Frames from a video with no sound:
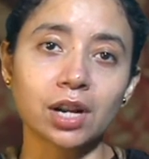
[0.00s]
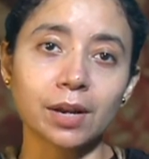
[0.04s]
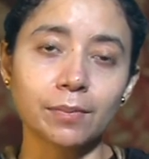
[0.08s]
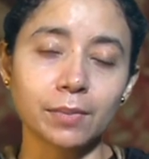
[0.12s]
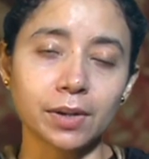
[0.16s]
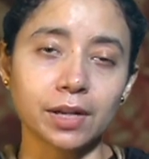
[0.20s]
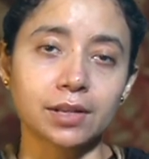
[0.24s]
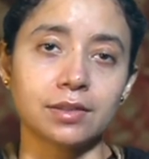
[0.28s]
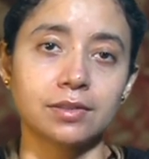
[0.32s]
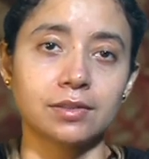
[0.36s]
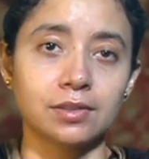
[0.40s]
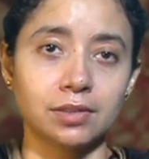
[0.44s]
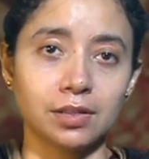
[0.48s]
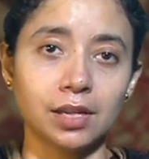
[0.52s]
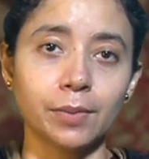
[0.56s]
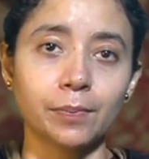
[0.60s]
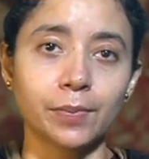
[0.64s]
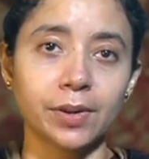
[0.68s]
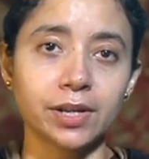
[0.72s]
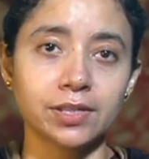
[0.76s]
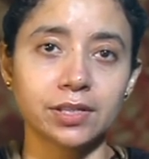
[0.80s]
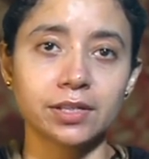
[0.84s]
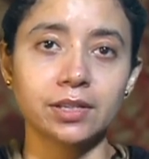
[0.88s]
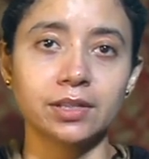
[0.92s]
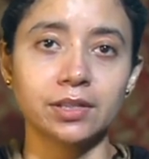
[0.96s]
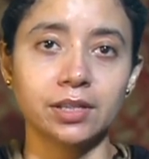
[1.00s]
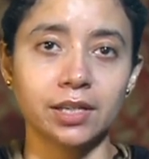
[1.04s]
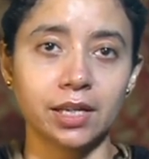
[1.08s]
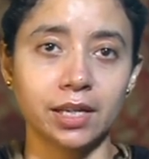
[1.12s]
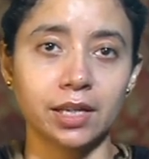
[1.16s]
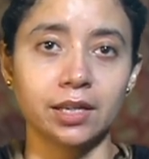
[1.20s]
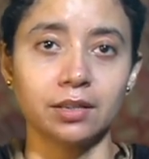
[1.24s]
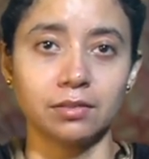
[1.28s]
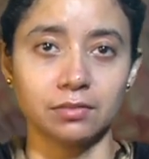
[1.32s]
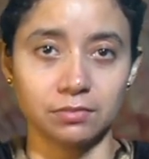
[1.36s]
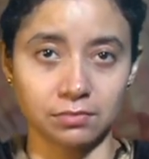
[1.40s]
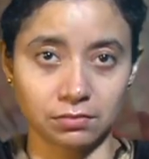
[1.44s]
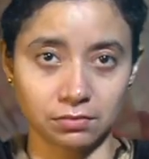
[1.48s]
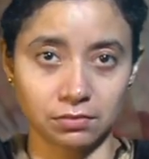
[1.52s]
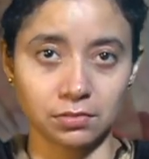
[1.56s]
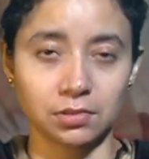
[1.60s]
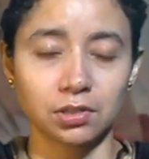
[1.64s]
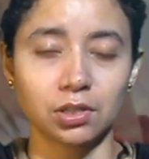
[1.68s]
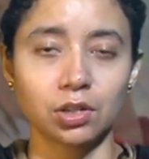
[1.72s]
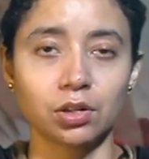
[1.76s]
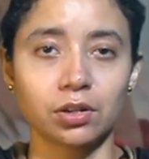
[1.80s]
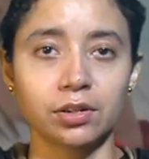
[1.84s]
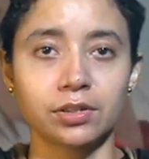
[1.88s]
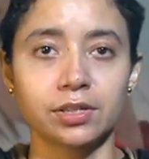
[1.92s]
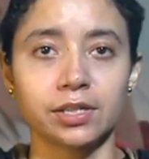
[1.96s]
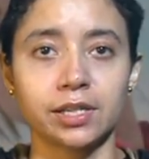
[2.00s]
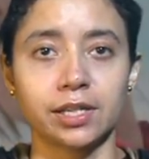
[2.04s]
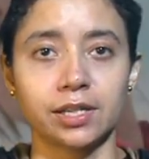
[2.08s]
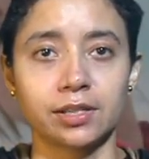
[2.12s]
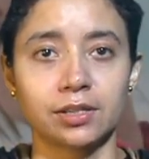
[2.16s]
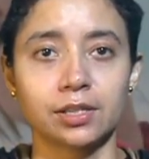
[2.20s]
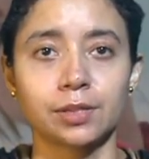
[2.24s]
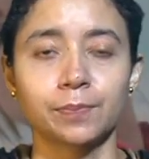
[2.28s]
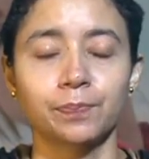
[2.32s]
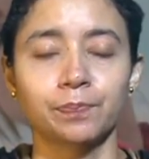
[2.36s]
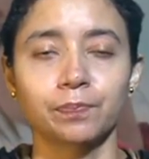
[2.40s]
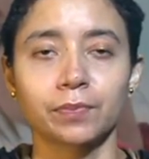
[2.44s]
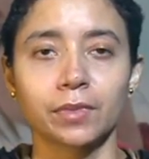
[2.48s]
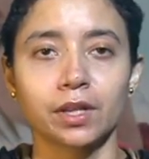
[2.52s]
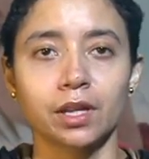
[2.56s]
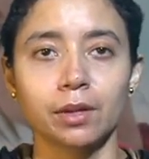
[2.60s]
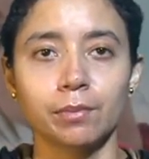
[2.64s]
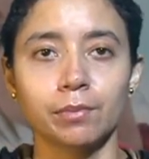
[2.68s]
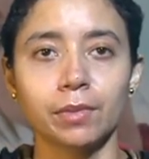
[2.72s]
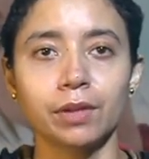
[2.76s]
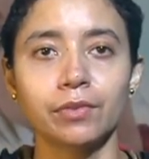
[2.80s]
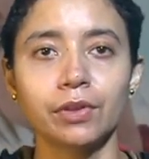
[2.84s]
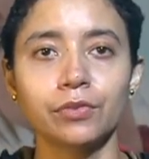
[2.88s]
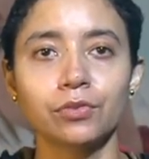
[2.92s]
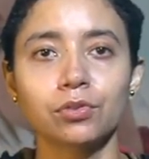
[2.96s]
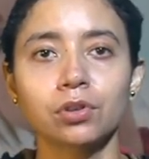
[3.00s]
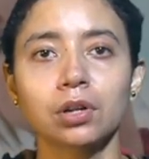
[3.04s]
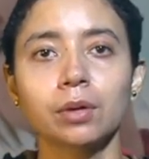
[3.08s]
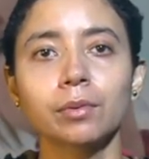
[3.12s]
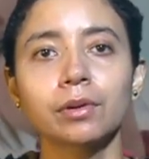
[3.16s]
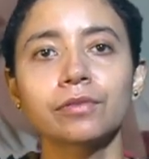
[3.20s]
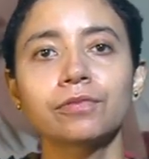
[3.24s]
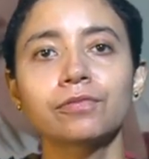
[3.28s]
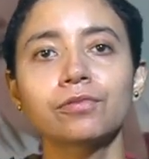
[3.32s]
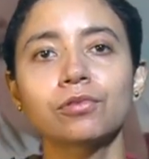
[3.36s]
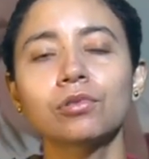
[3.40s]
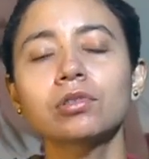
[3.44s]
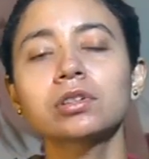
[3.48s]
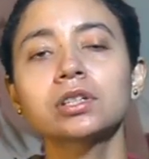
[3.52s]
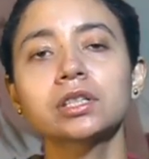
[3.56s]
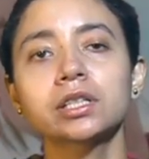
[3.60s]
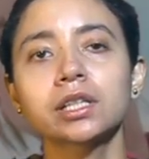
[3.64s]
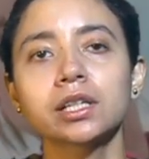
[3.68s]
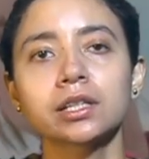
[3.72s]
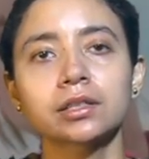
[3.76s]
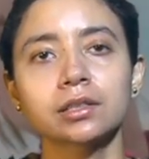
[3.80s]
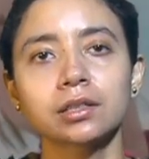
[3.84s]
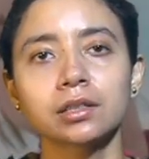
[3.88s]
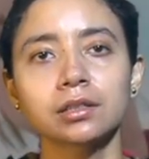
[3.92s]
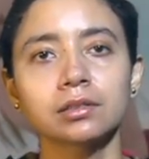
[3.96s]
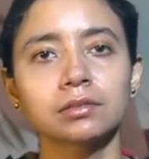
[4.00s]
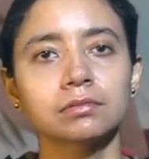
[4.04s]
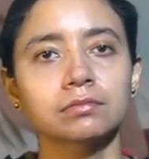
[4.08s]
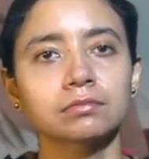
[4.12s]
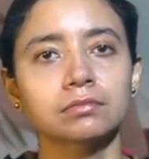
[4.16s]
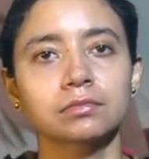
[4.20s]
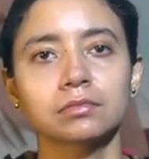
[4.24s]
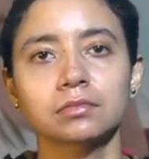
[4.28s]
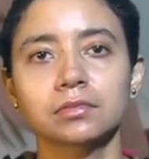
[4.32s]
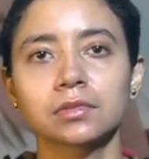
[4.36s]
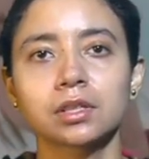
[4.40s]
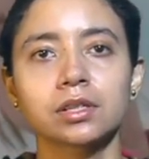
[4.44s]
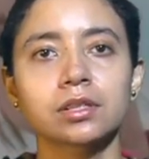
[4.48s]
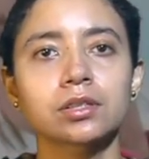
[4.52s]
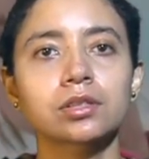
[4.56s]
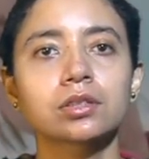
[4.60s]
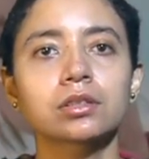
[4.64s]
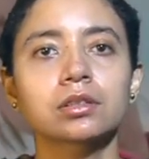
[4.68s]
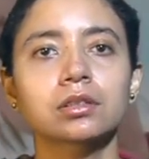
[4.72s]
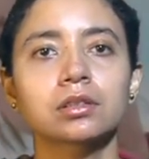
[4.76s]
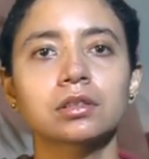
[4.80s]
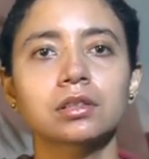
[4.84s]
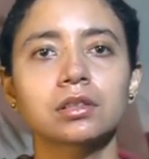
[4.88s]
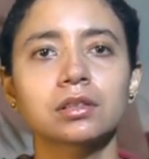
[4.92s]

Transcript: dramas in the present day context but when talk about folk theater it's